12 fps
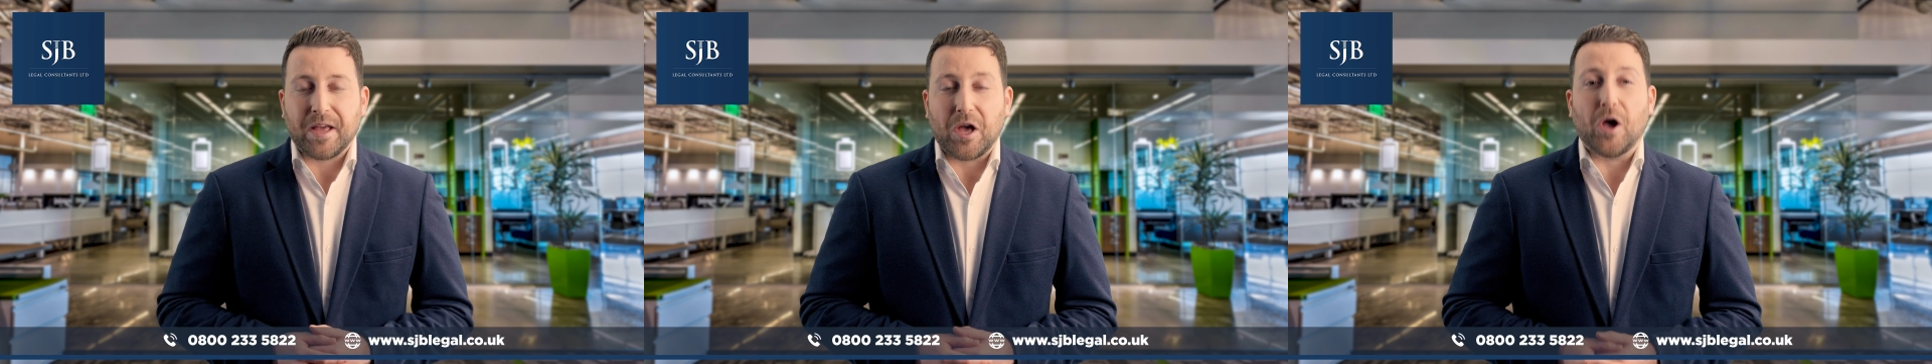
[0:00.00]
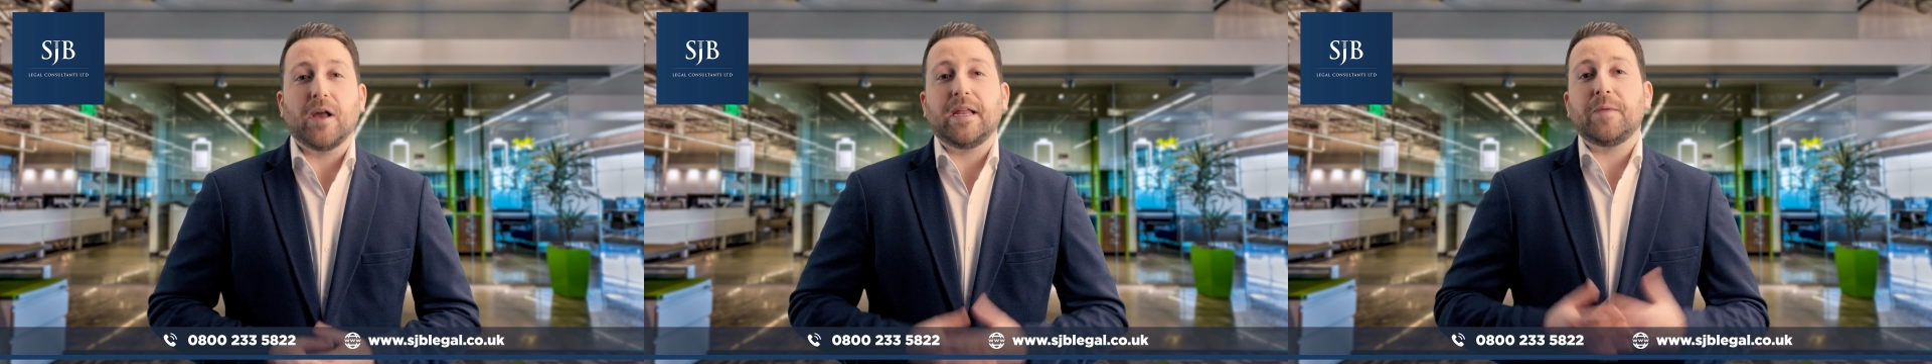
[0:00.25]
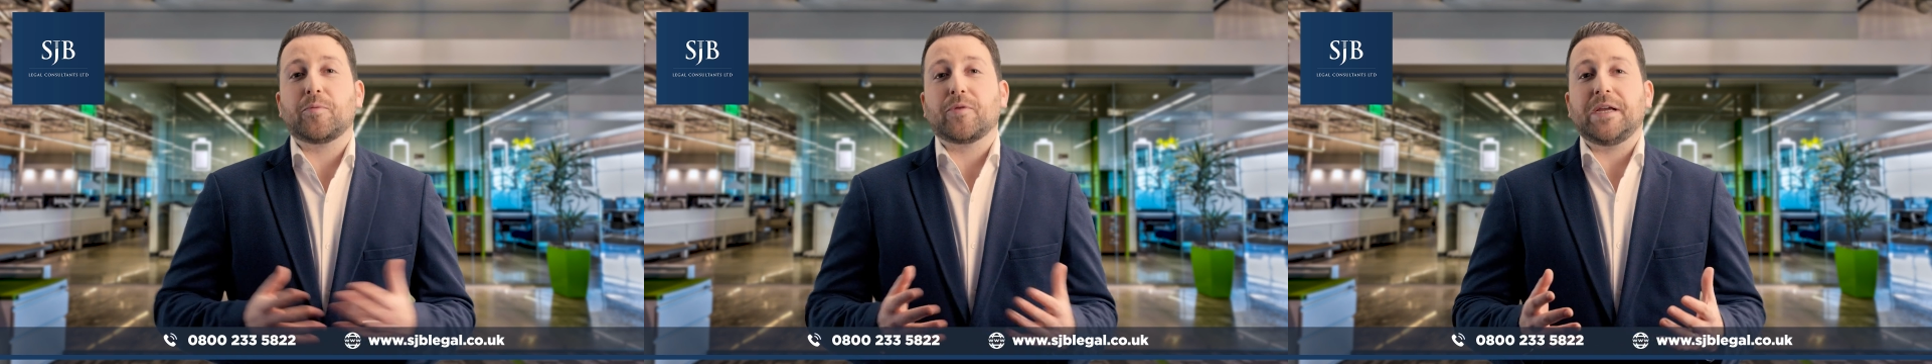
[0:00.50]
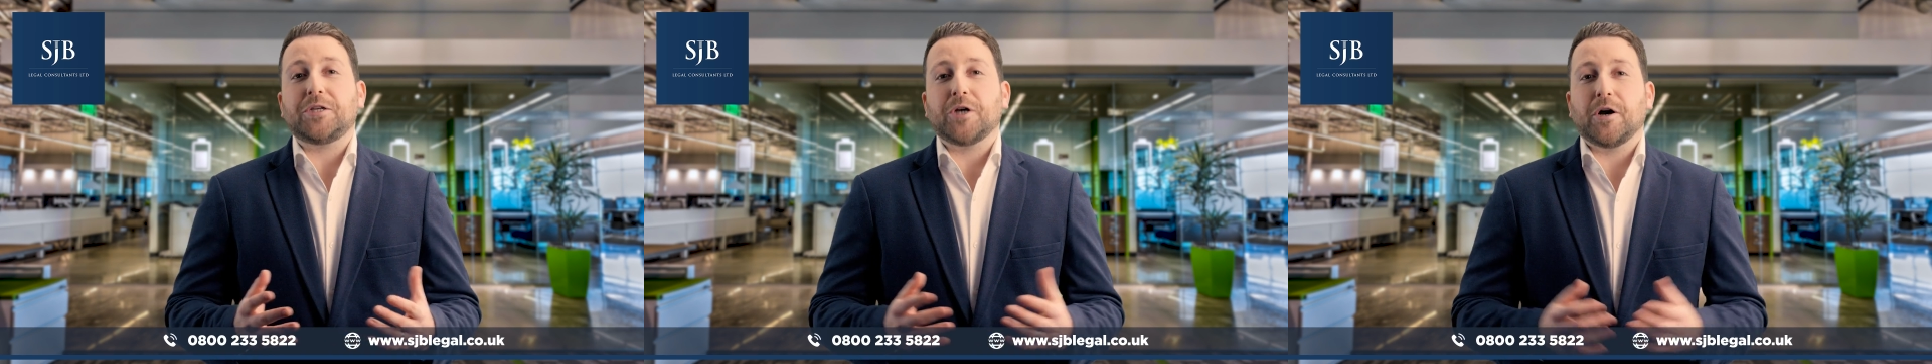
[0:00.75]
Early
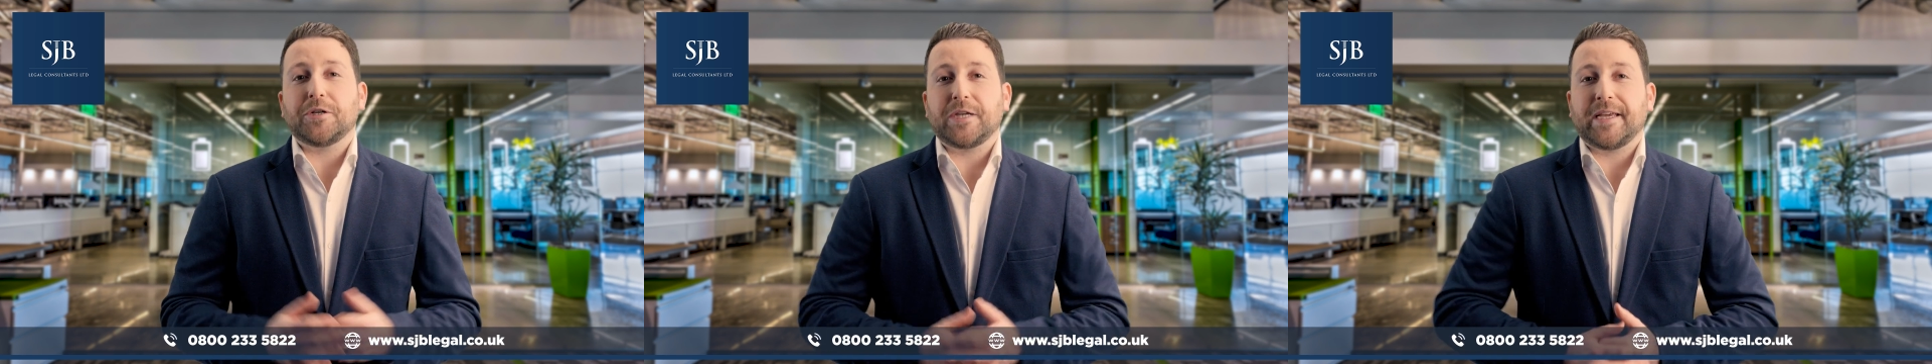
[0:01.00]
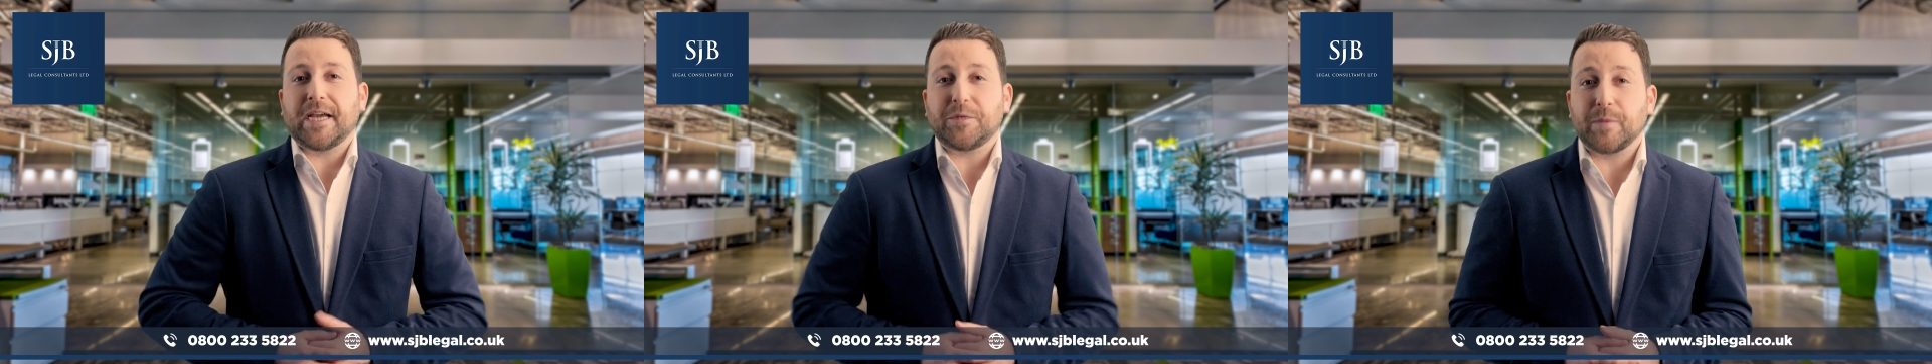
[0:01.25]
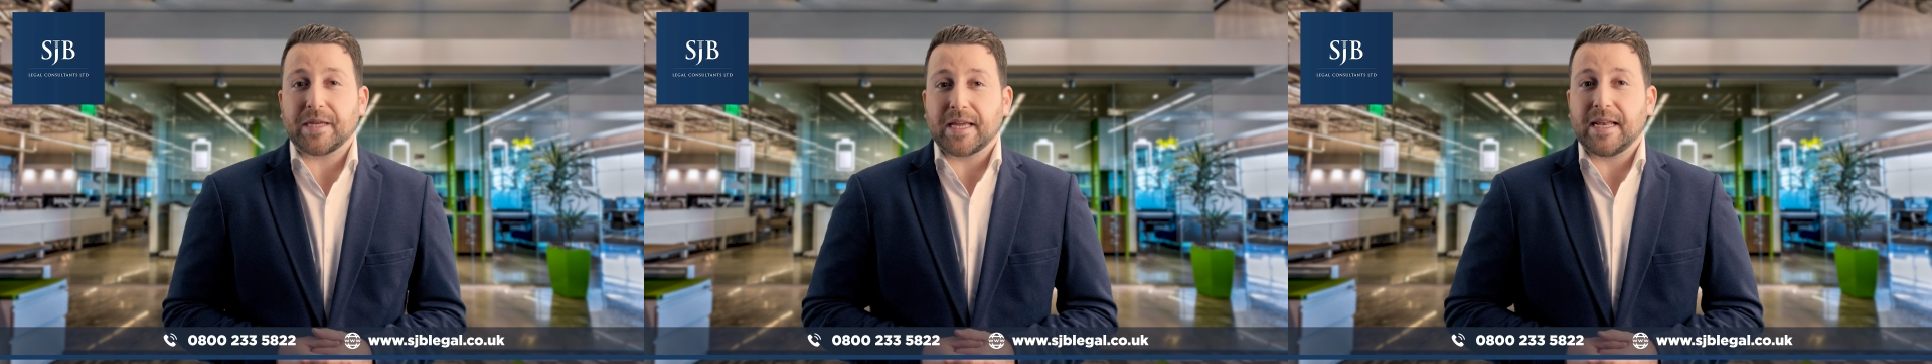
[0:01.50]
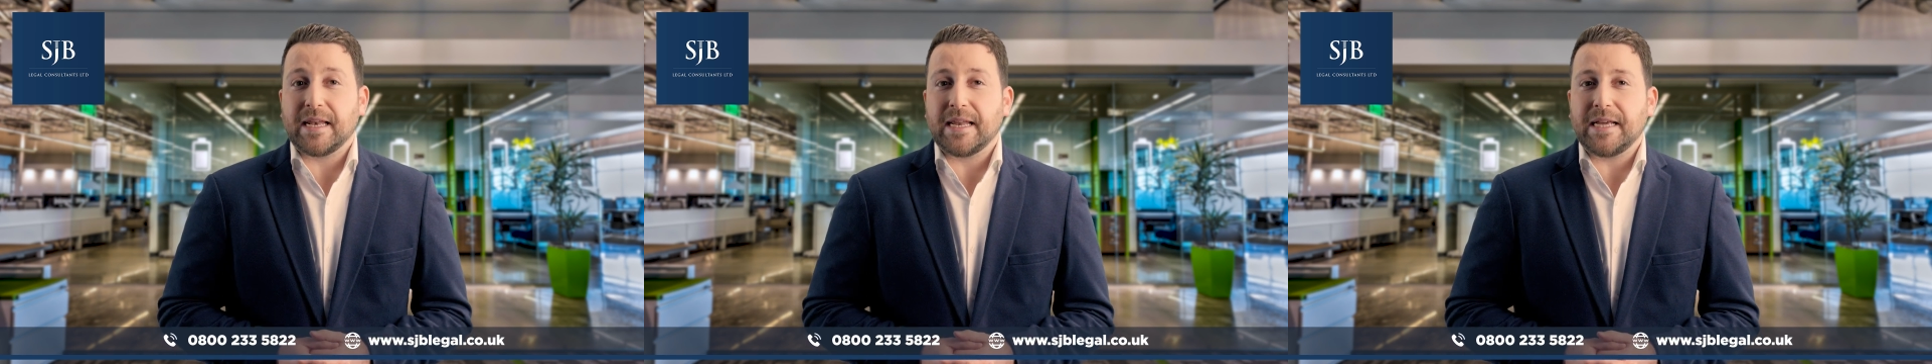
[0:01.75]
pre charge engagement
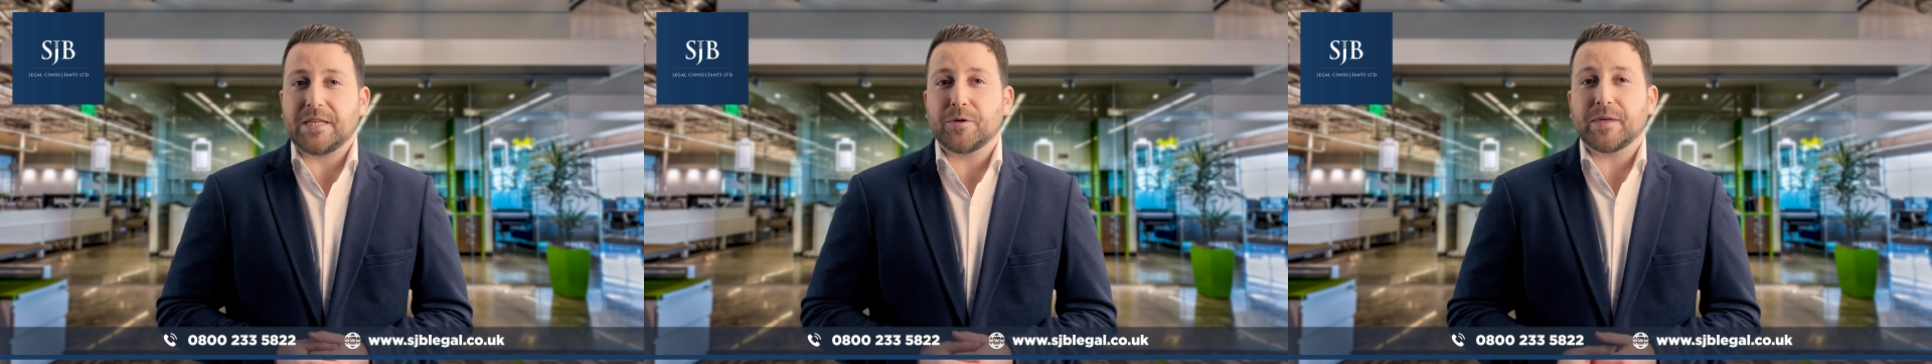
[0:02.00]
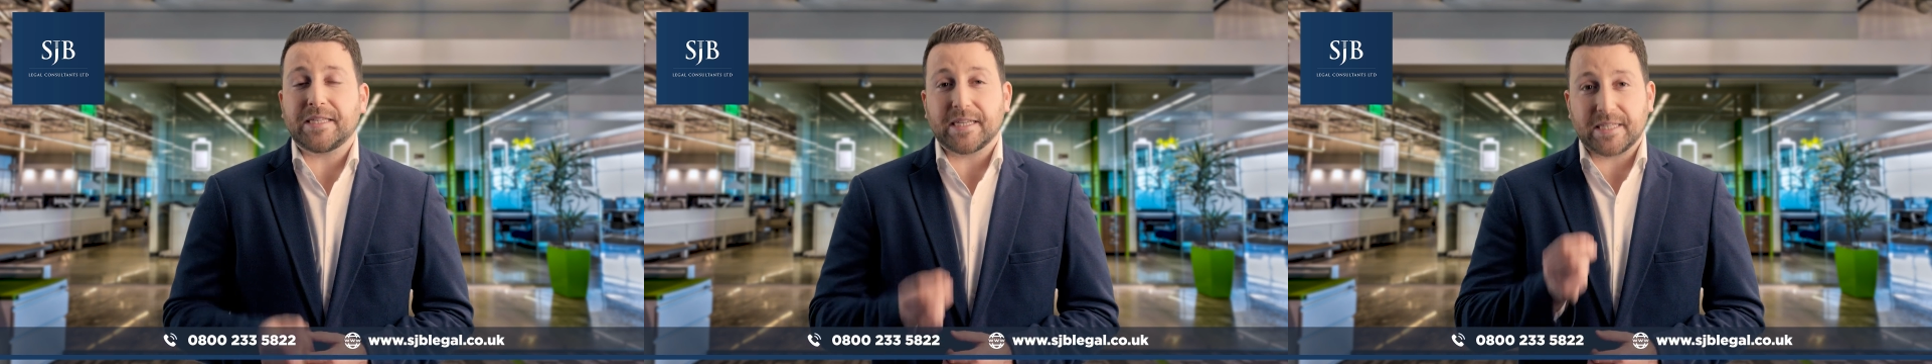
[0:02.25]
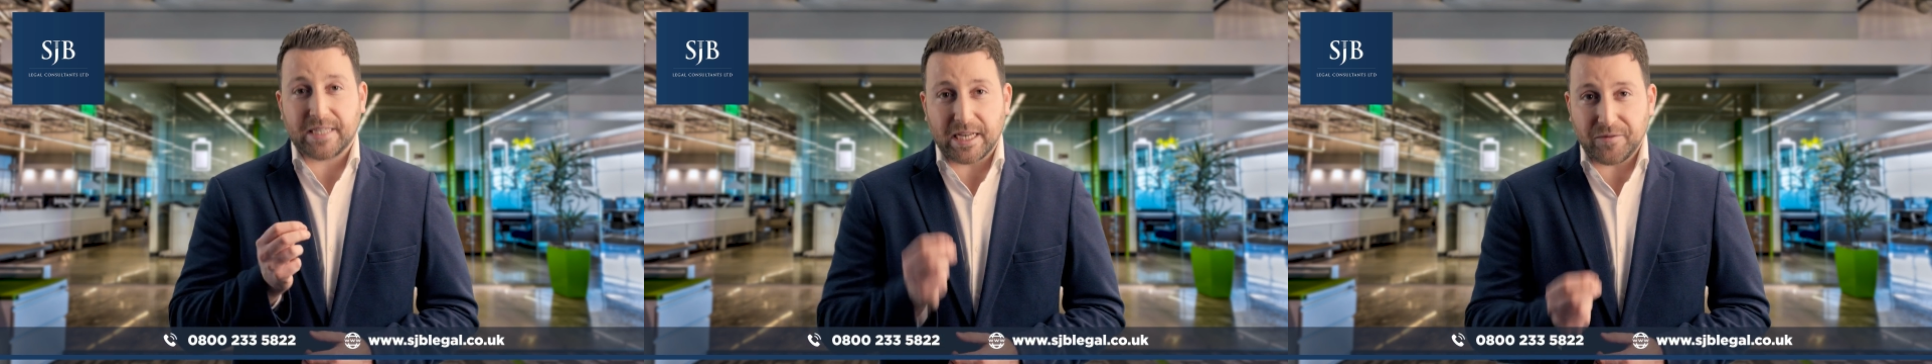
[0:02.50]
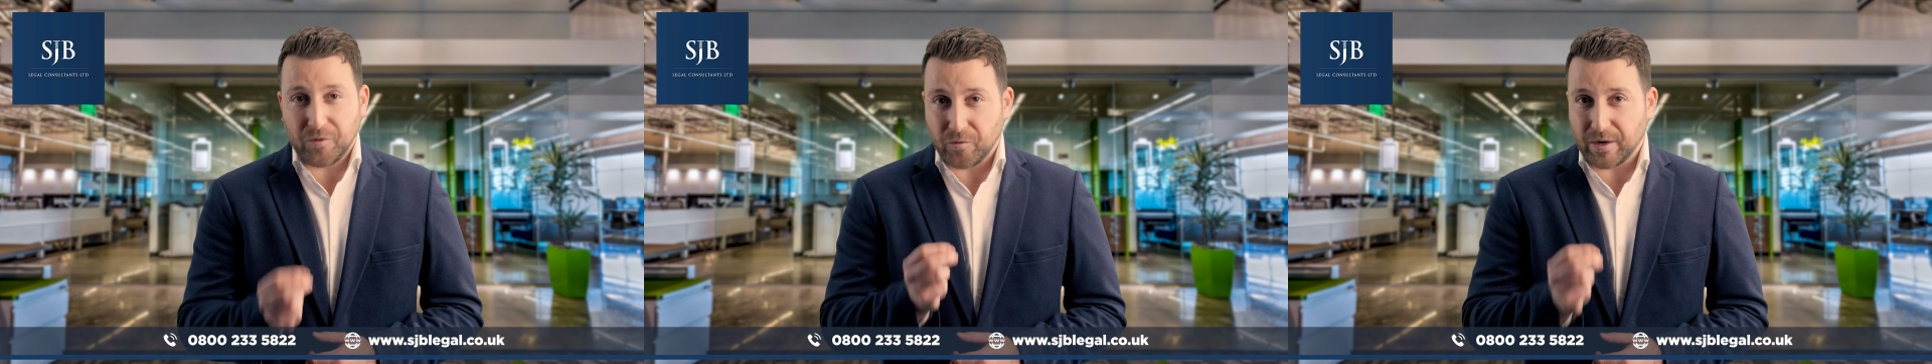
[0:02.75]
can lead to a
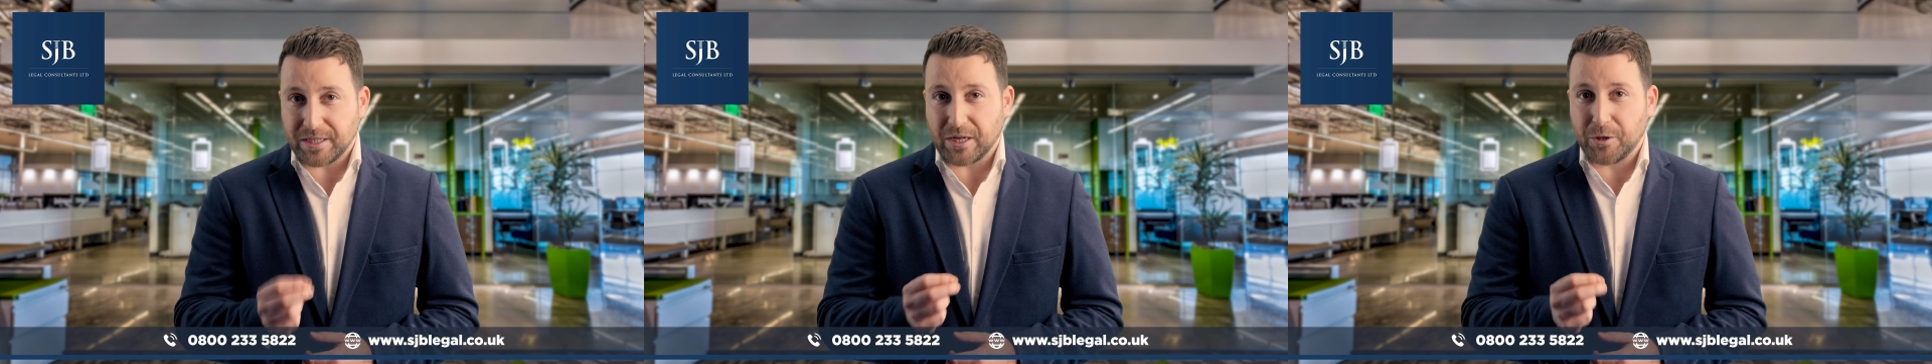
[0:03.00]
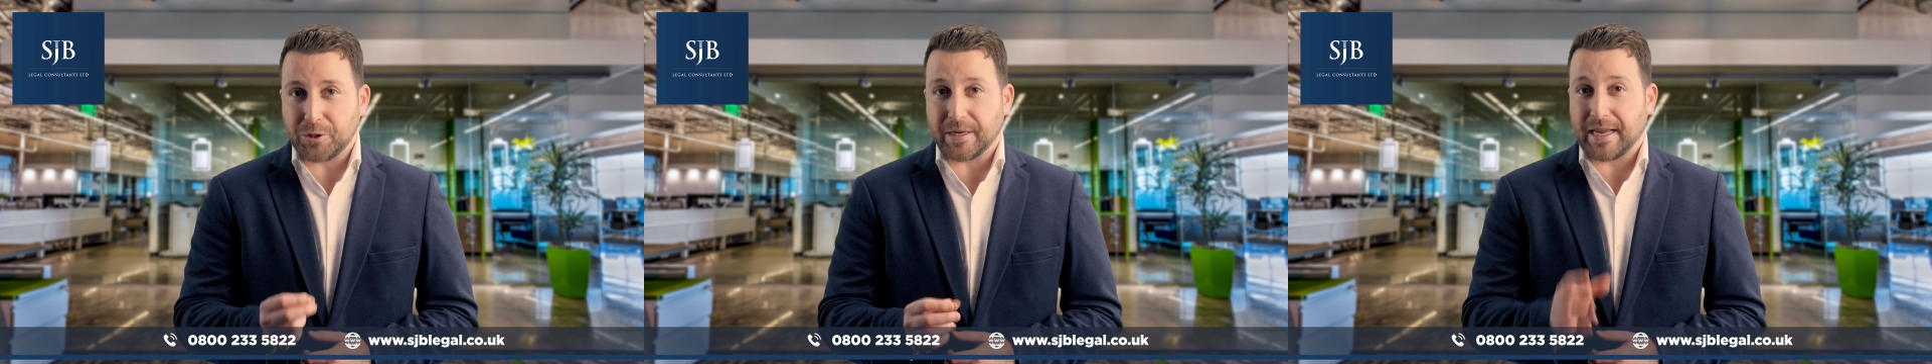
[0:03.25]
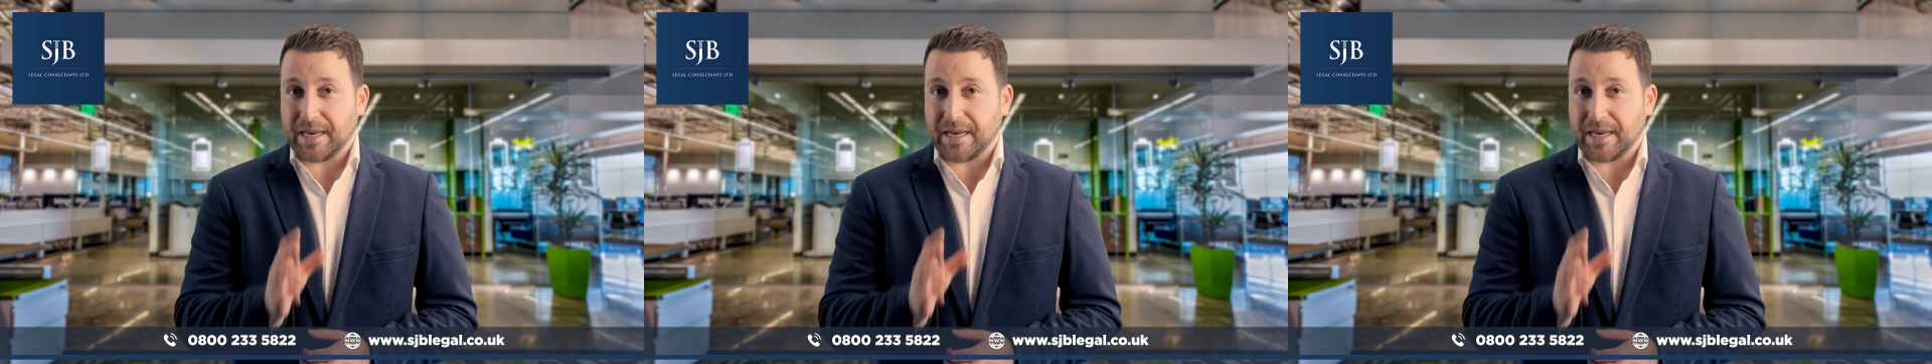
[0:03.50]
successful resolution